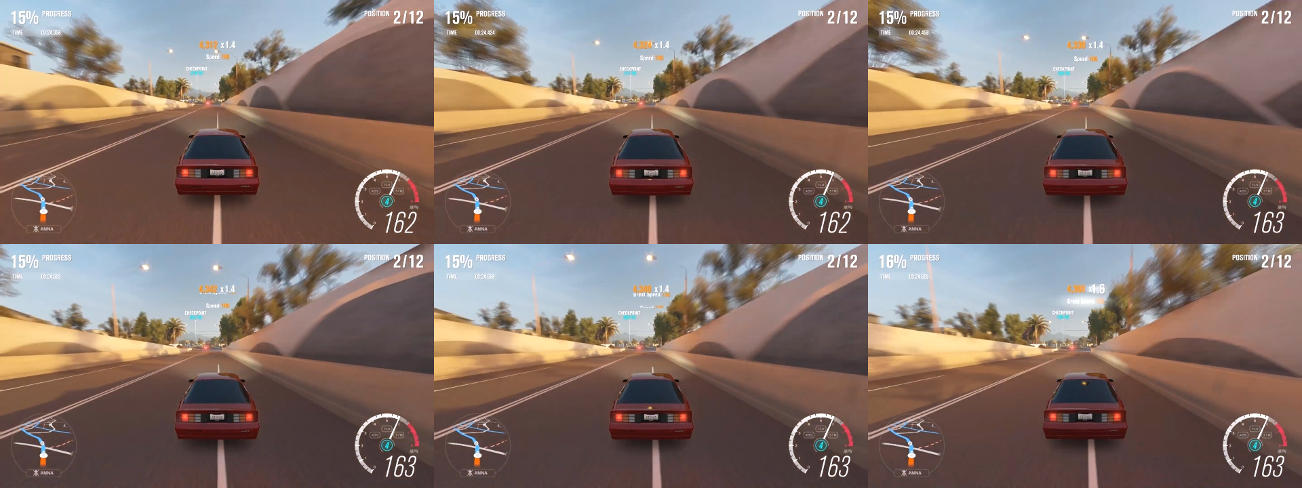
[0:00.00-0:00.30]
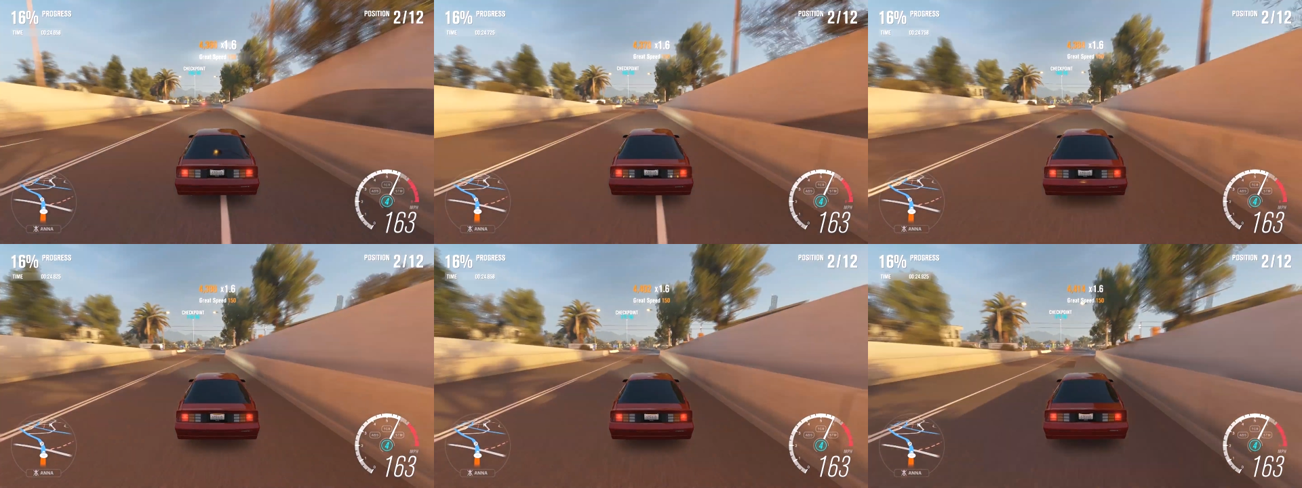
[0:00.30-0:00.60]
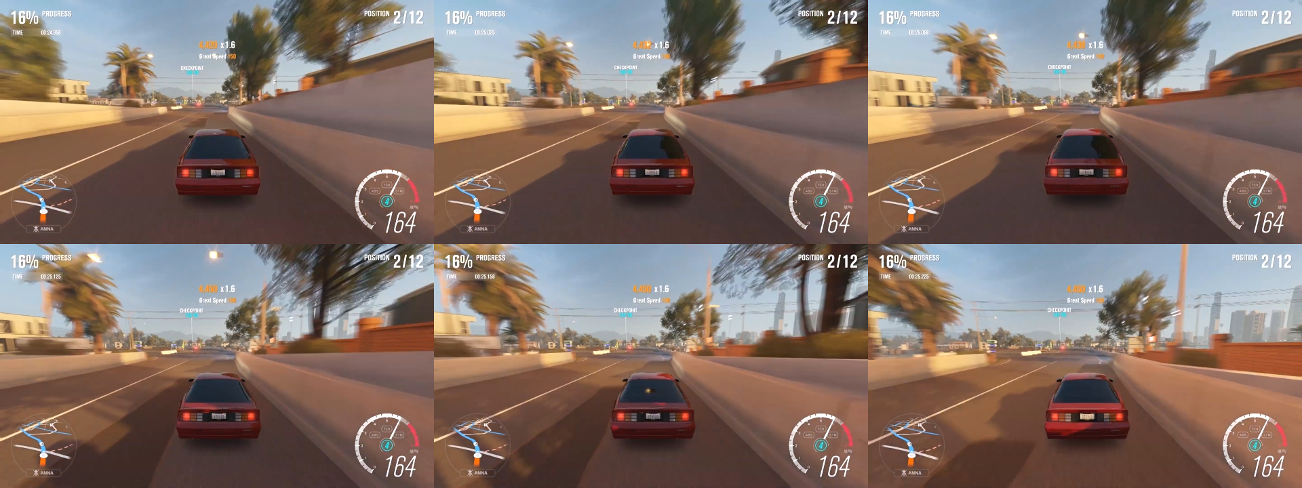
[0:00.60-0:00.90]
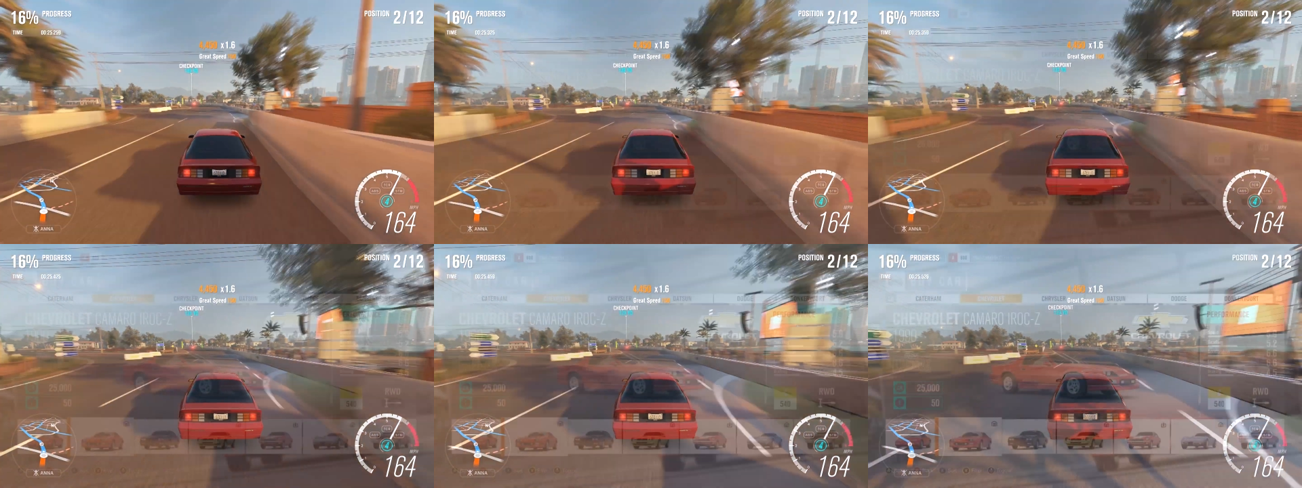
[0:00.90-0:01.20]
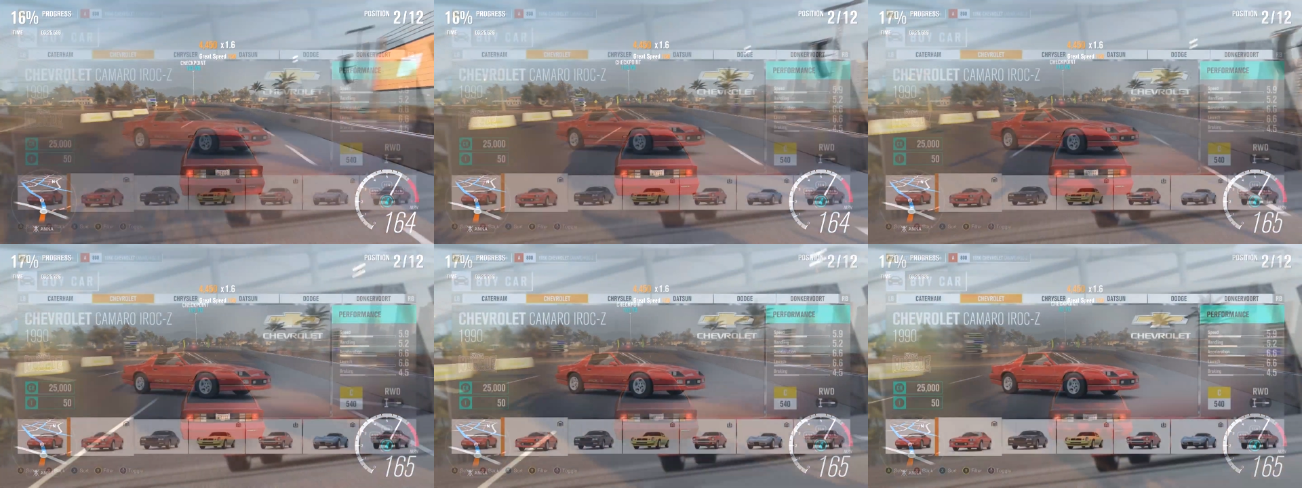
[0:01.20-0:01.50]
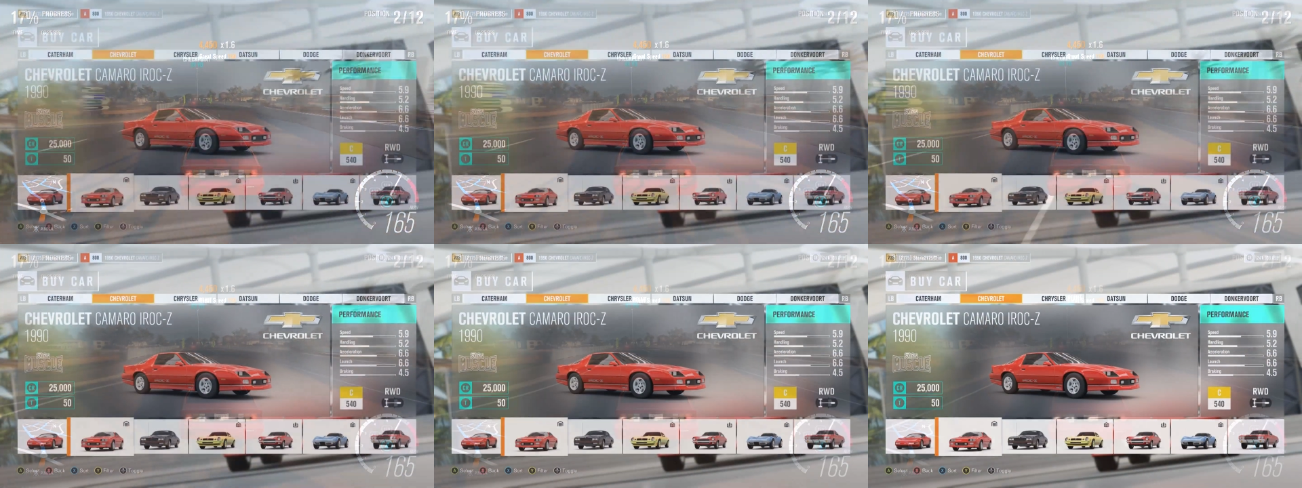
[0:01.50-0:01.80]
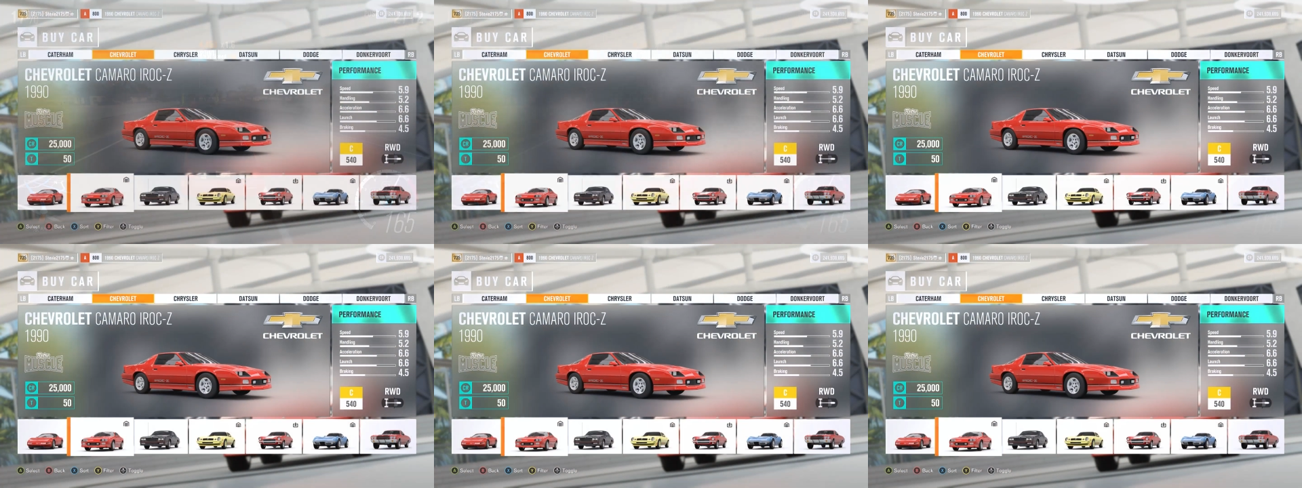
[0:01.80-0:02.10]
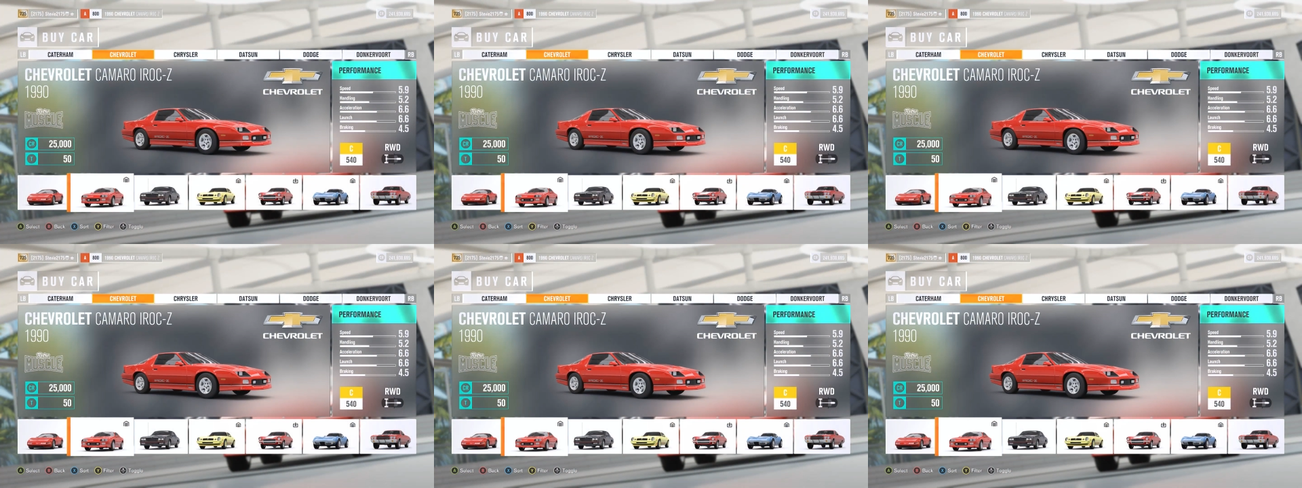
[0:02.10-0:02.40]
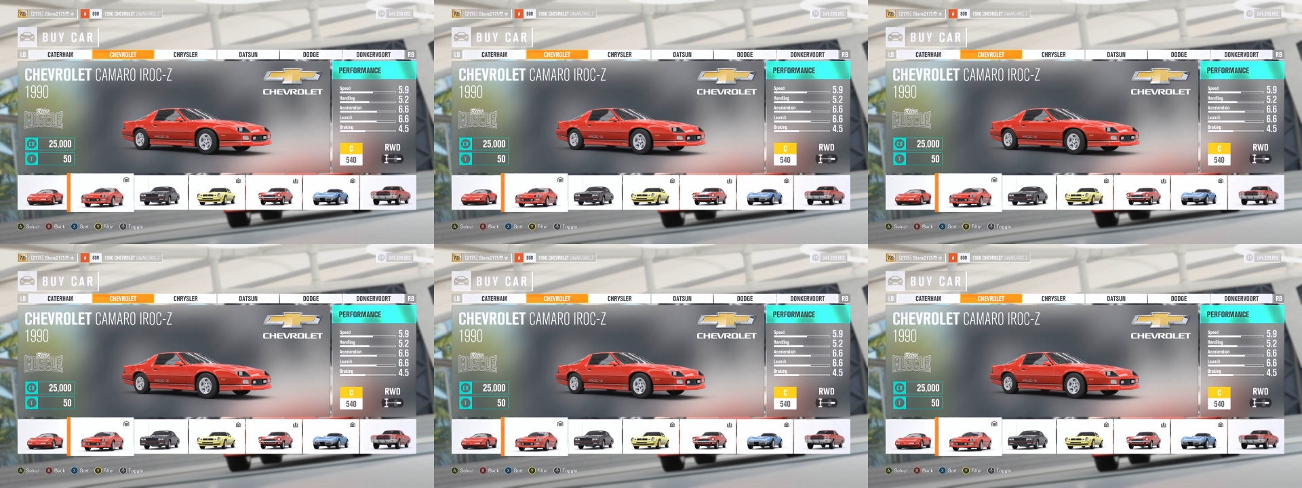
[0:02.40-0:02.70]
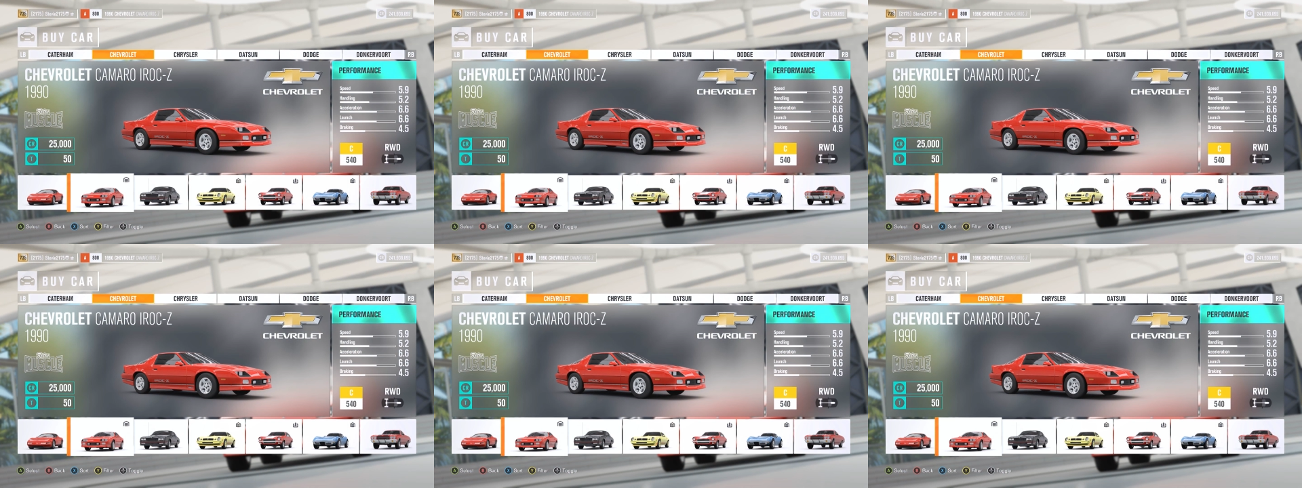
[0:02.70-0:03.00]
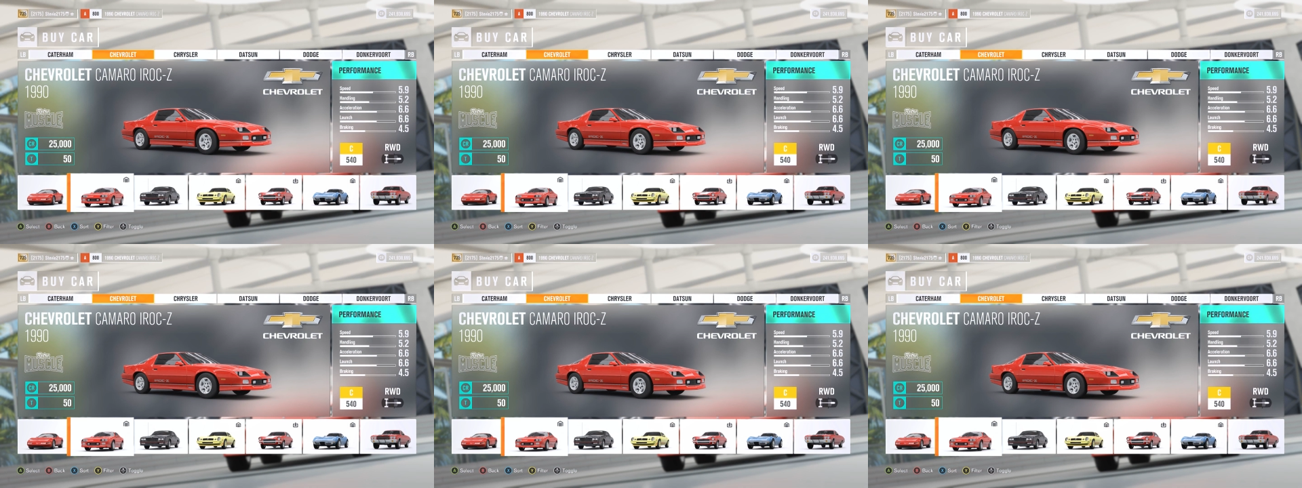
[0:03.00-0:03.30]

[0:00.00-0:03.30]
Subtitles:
(no speaker visible)